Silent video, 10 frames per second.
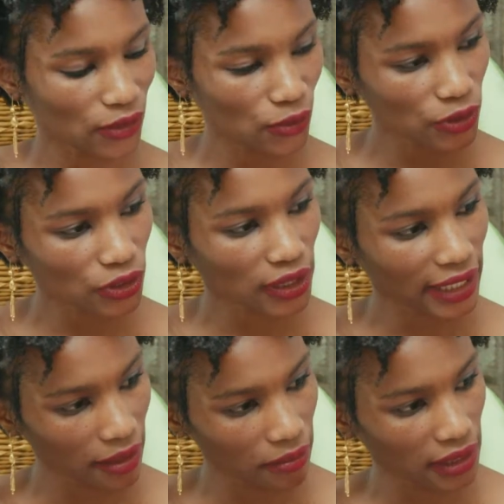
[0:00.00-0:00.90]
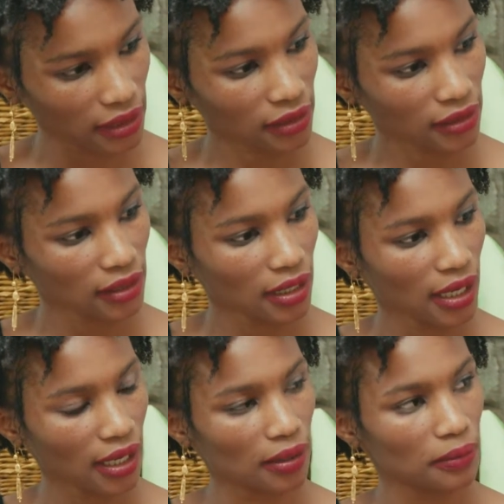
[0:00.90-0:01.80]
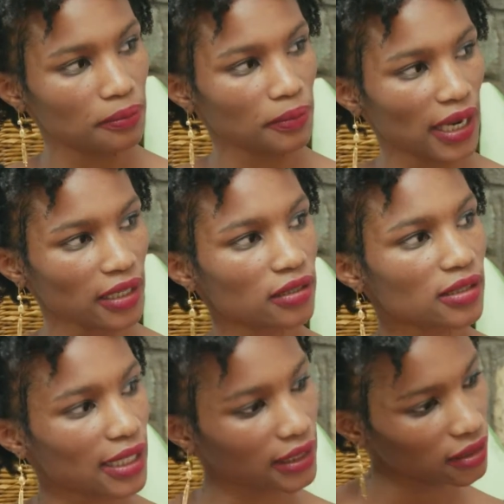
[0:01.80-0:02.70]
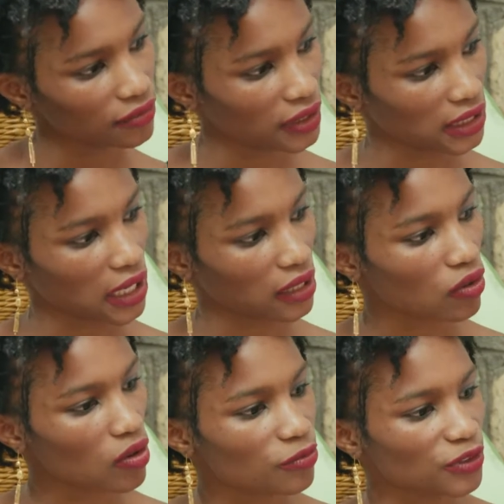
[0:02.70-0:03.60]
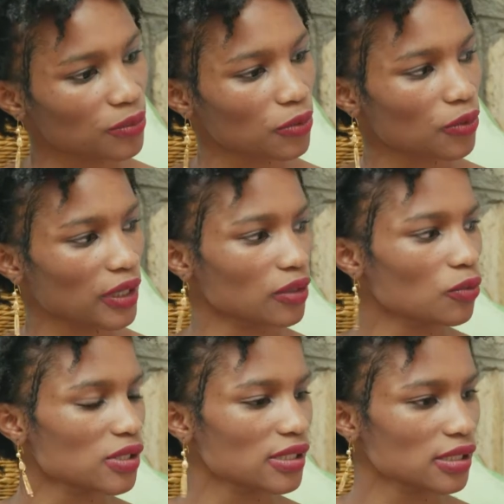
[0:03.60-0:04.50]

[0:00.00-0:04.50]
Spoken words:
Cushion came in. I started feeling uncomfortable, and I was